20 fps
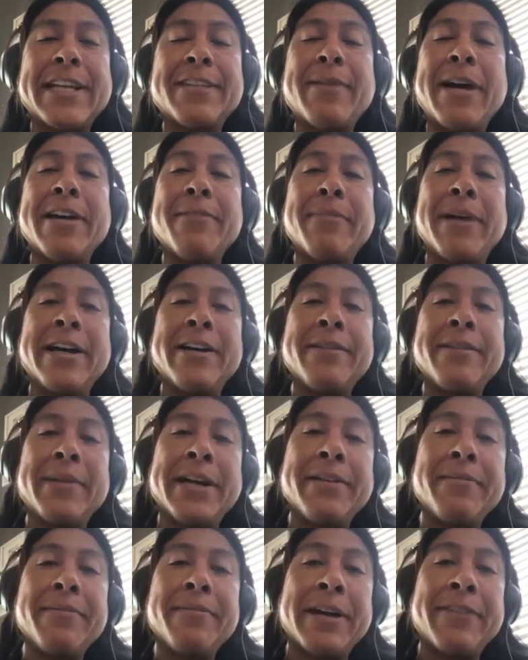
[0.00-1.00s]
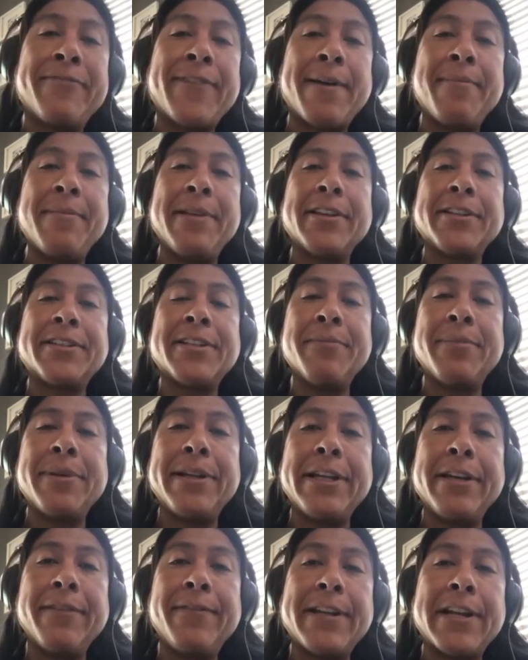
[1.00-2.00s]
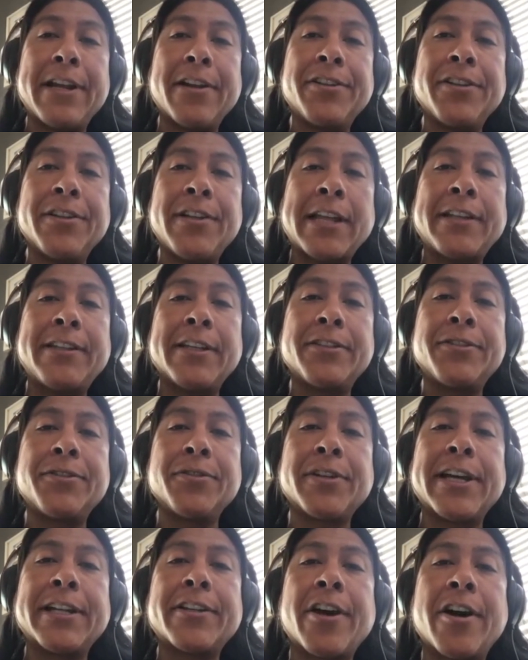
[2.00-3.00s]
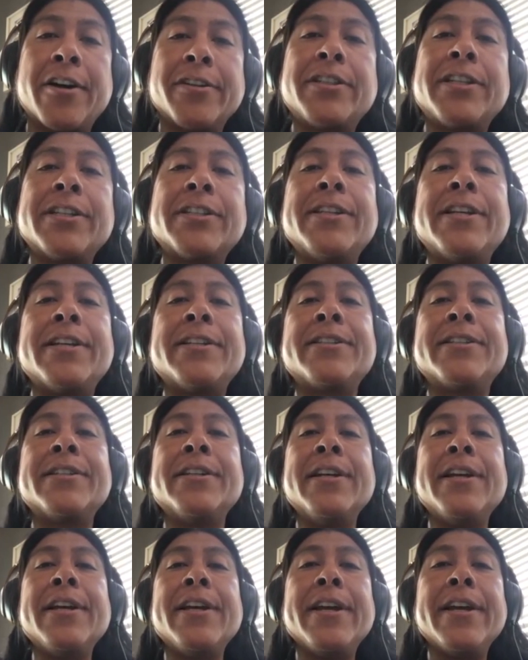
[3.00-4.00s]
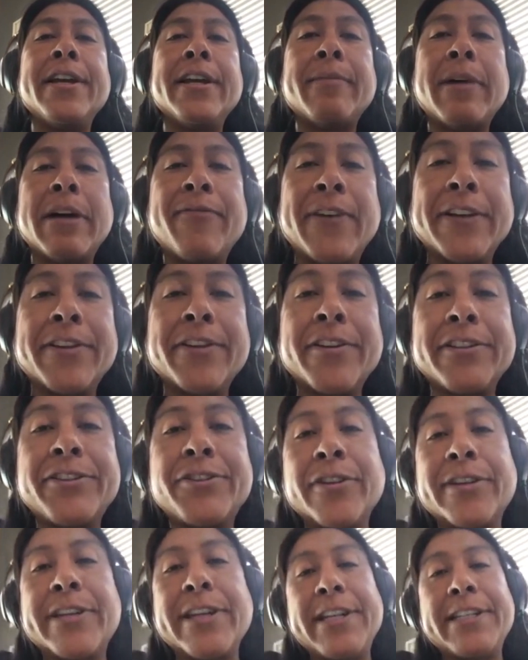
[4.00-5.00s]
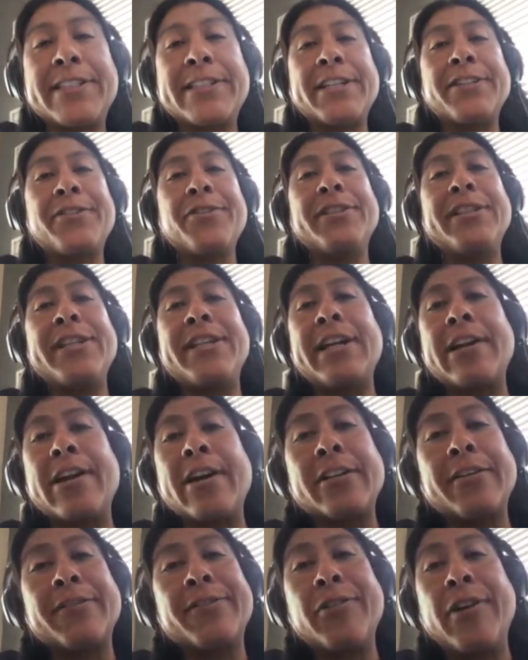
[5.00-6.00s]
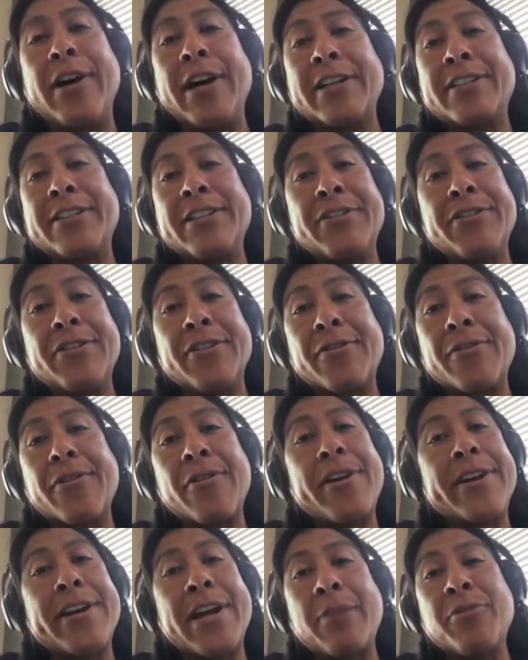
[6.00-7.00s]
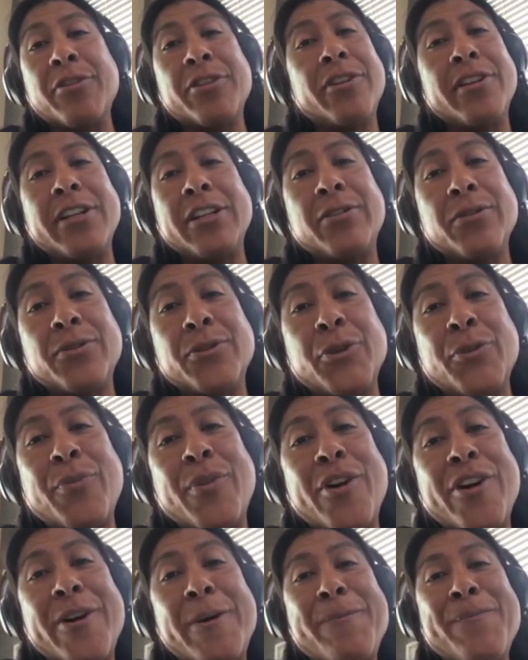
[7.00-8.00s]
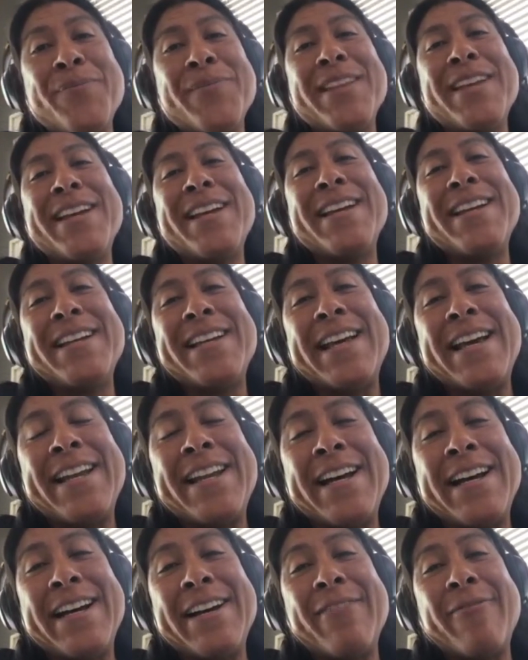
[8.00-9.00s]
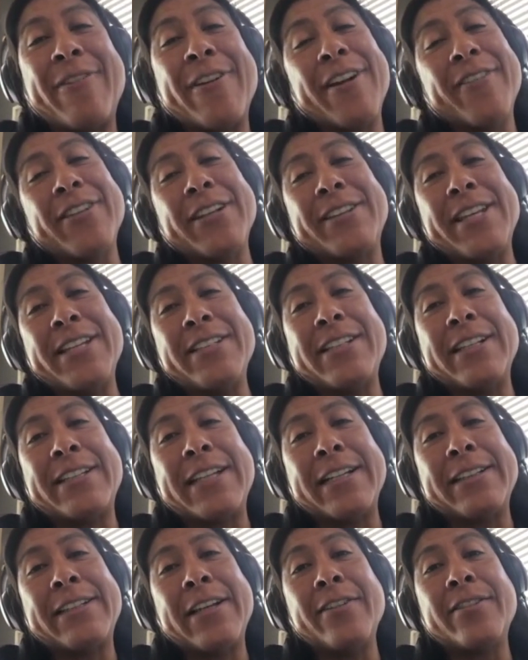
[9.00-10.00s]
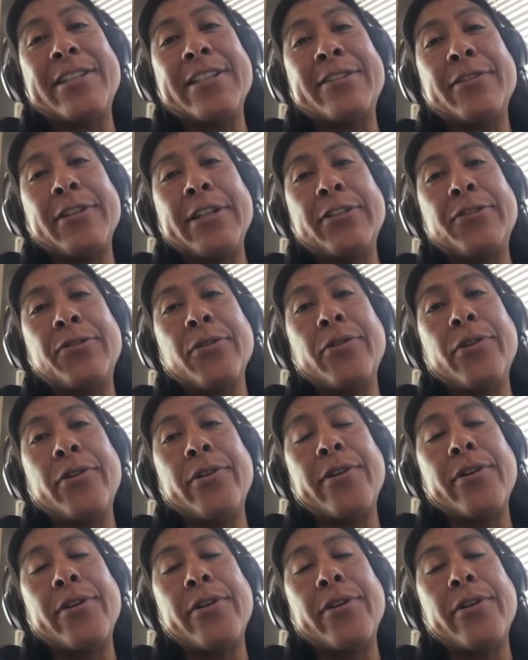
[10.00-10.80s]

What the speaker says: my family doesn't believe in analgesics to get consciousness. My father jokingly says, "You did a lot of drugs in your growing up. You don't need to do more." And one of the things that does is to